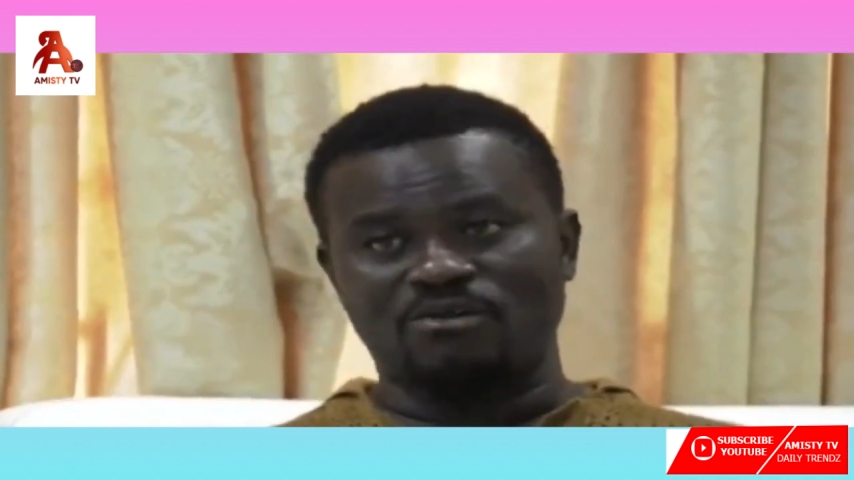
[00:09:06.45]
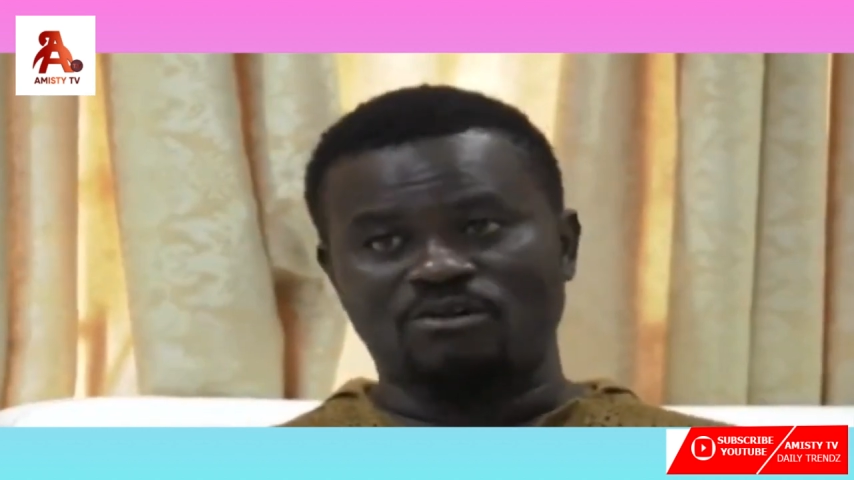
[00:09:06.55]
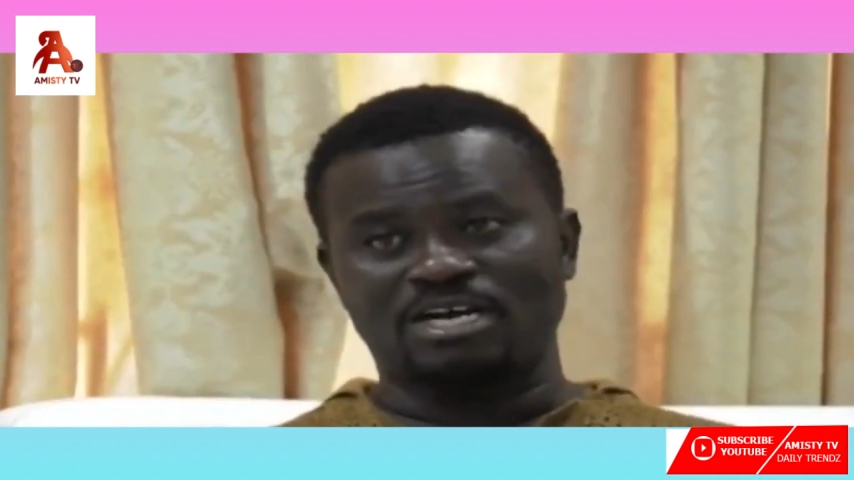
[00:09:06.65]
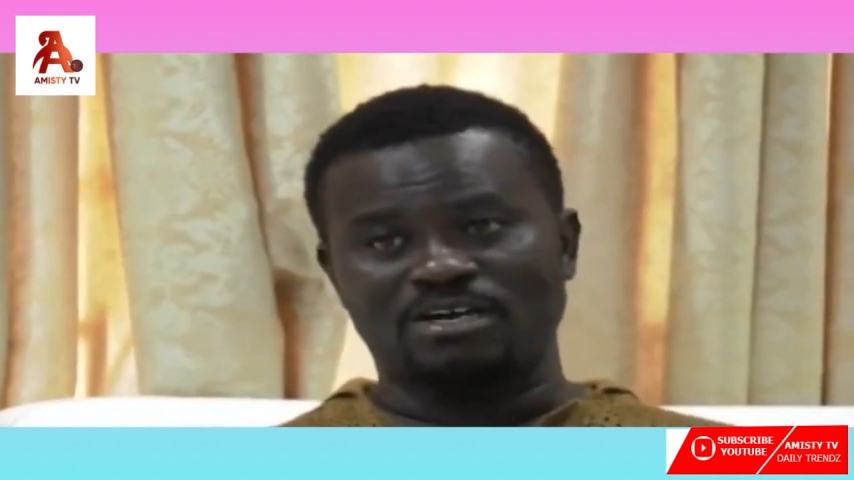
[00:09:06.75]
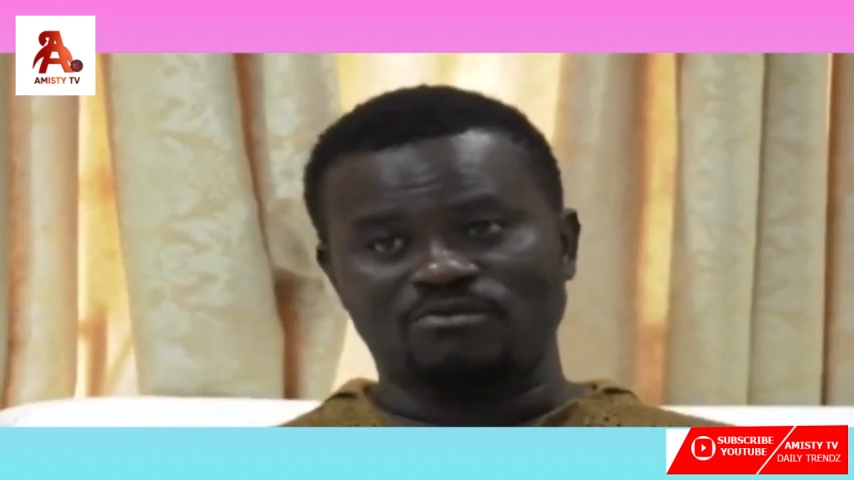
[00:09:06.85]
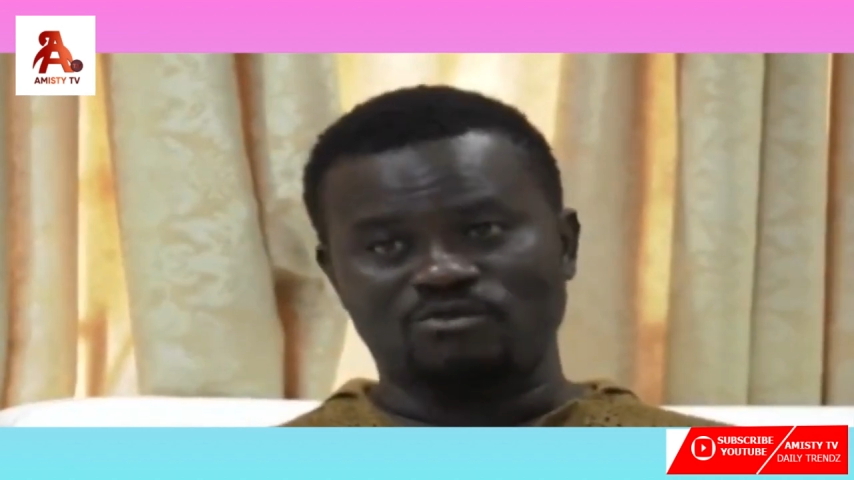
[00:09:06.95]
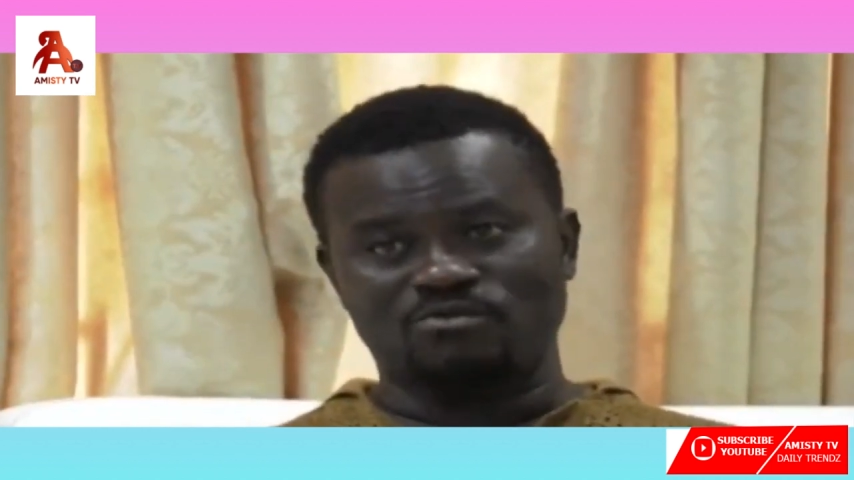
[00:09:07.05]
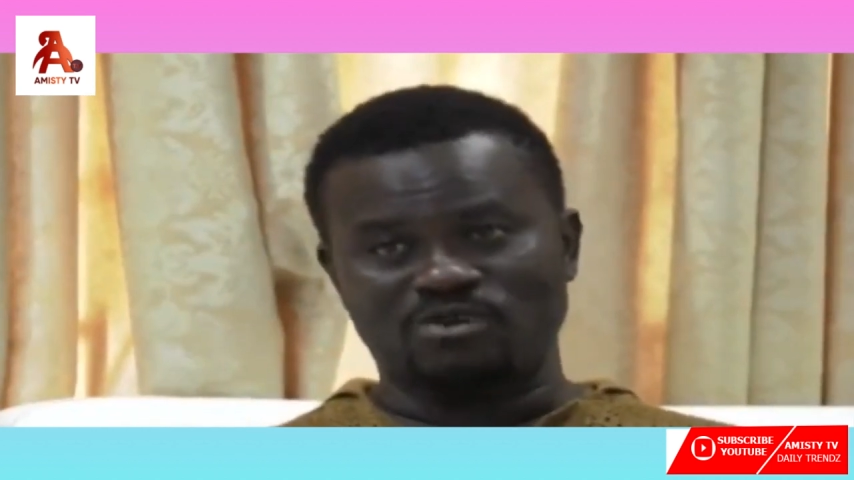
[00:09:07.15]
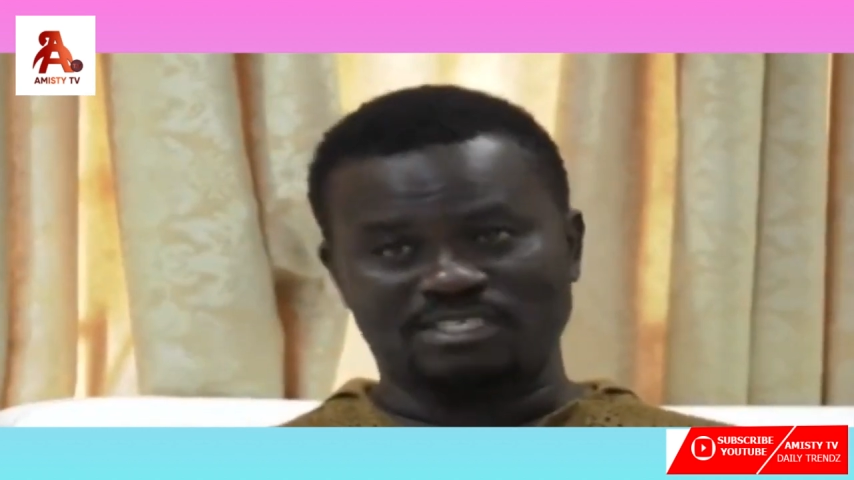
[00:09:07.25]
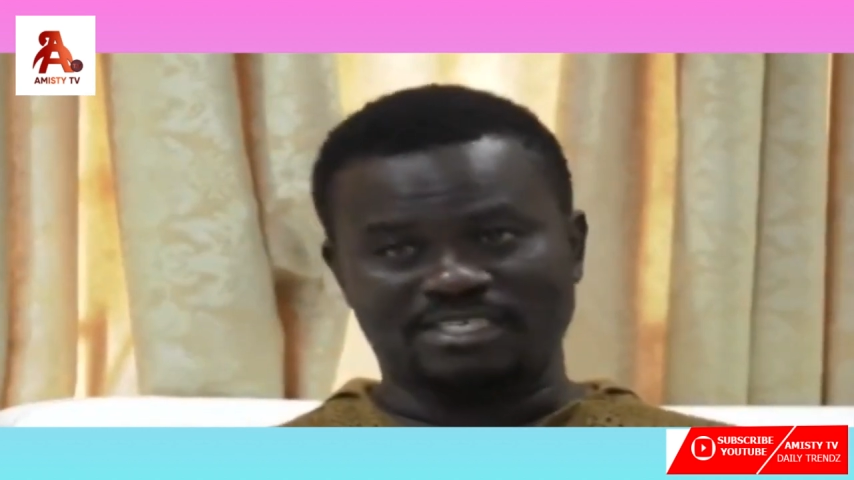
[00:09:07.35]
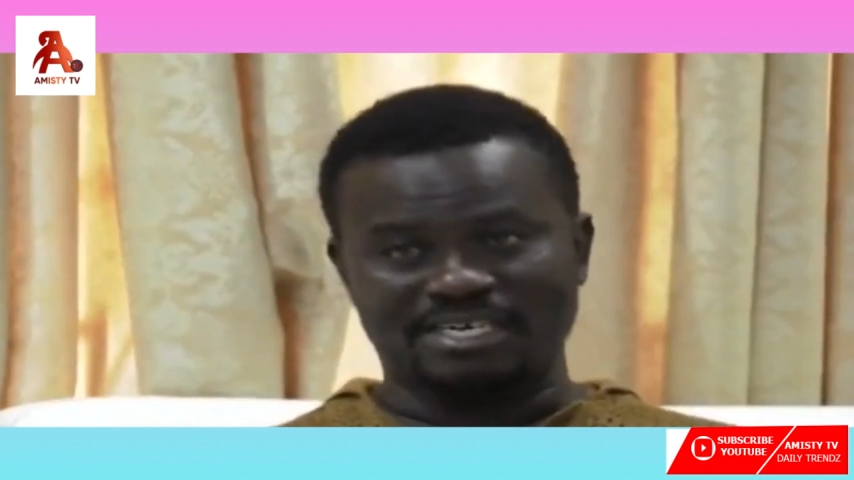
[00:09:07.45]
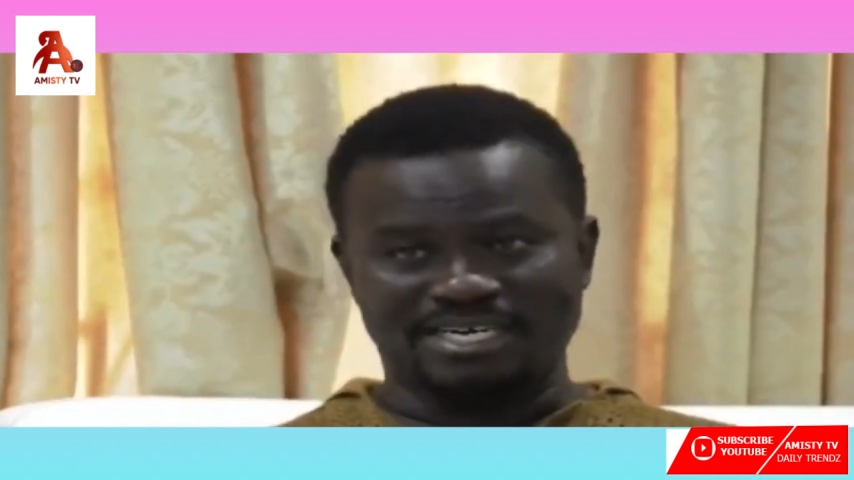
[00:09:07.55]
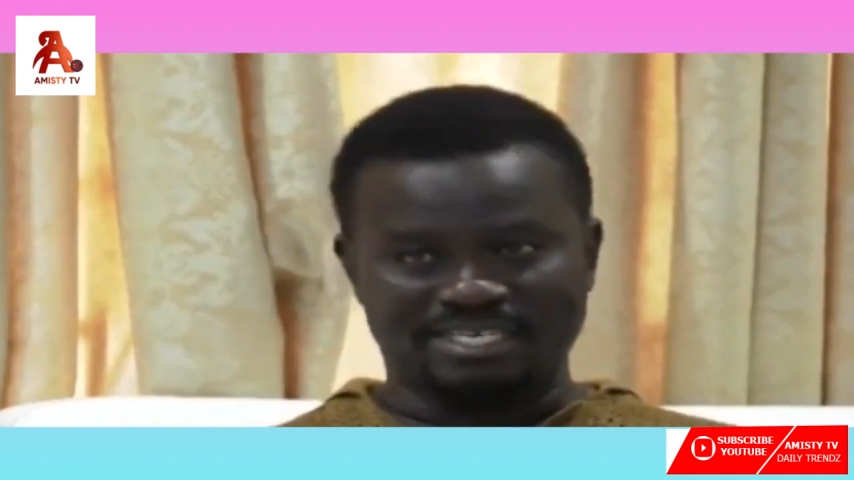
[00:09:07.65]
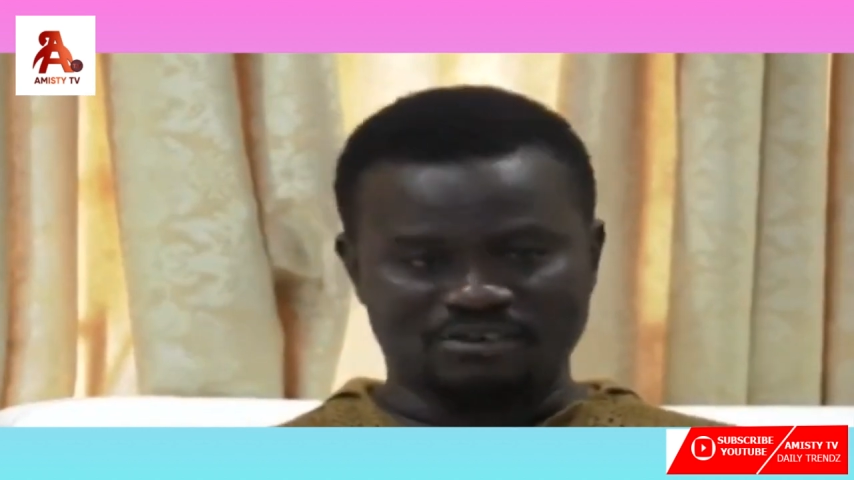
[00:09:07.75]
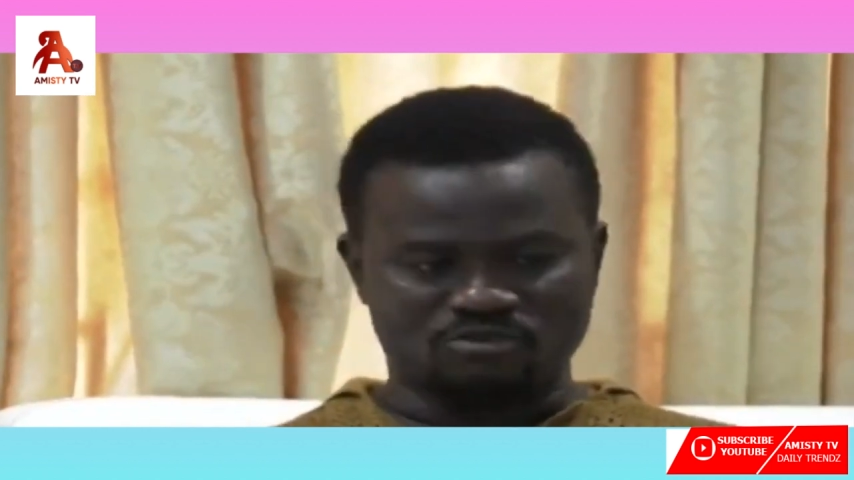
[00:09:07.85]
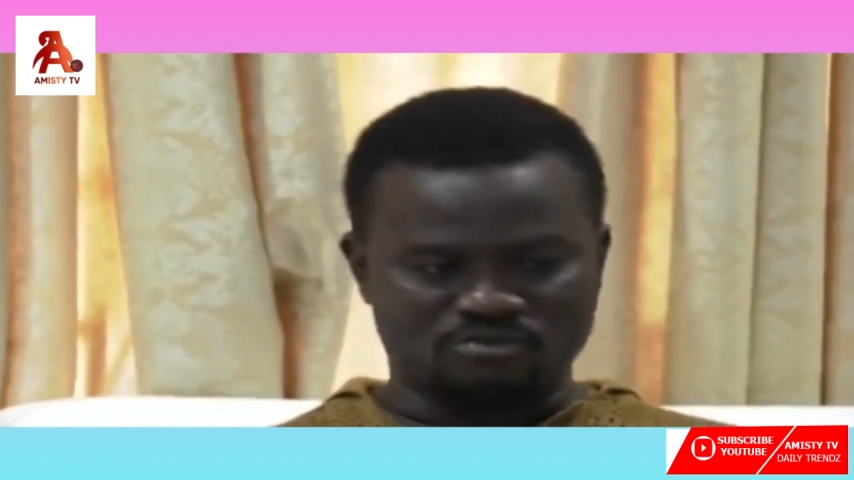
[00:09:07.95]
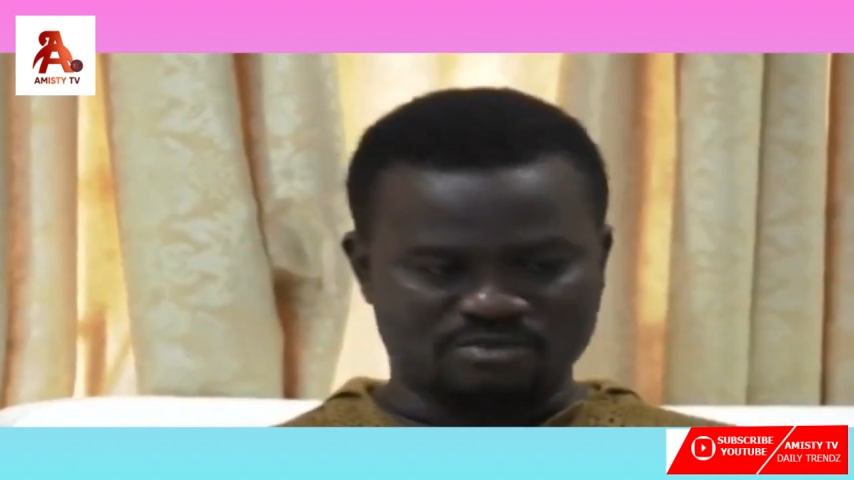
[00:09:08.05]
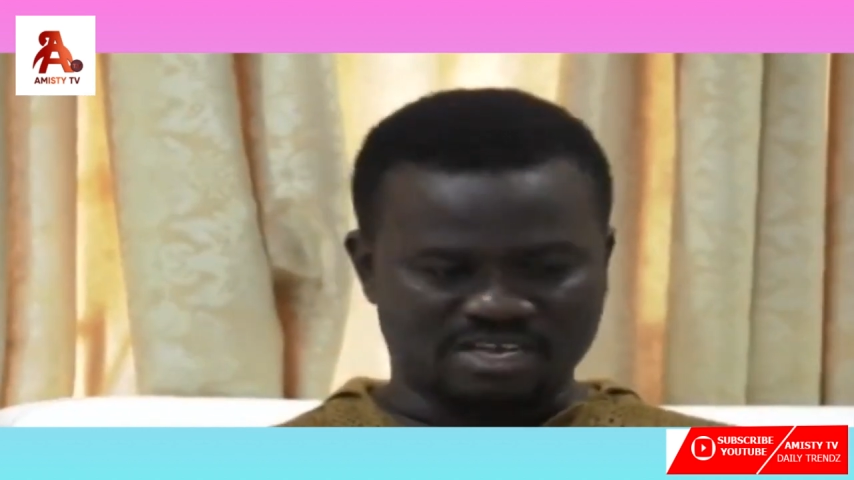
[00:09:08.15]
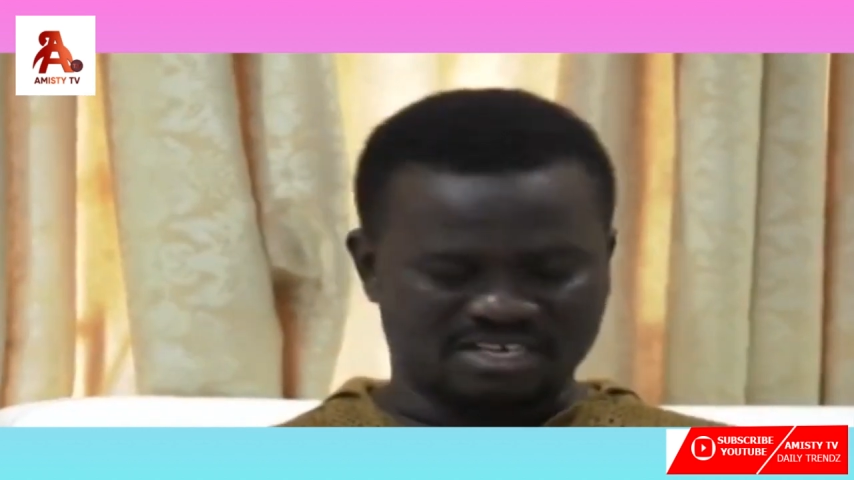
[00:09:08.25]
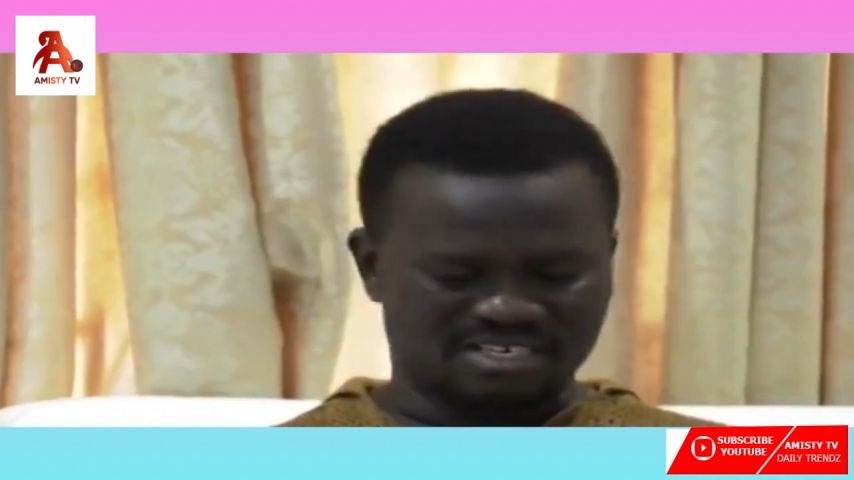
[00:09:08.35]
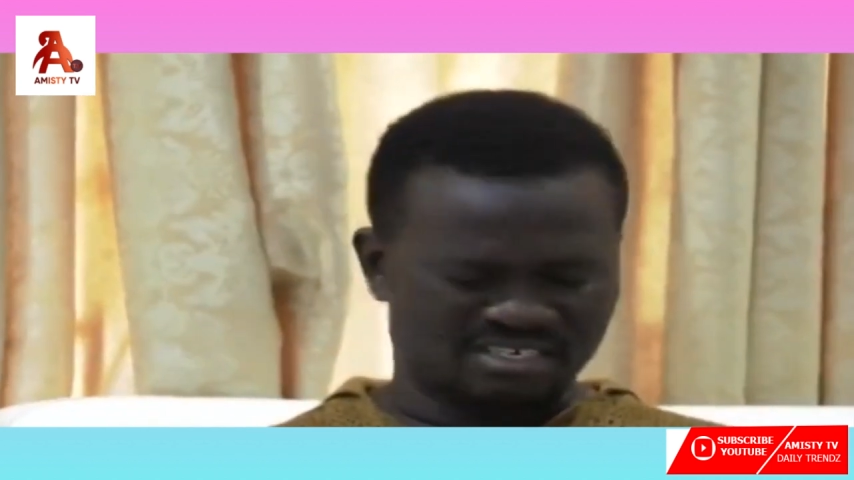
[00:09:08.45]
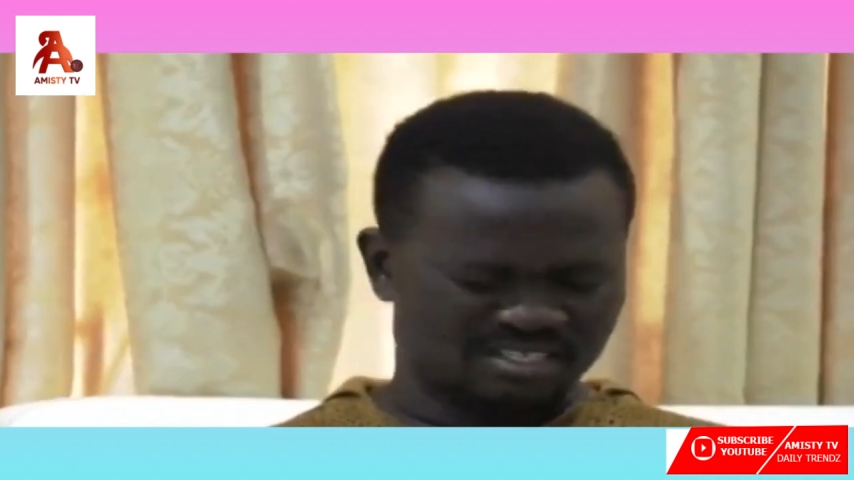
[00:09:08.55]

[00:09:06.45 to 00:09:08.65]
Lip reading: said she was dead on arrival.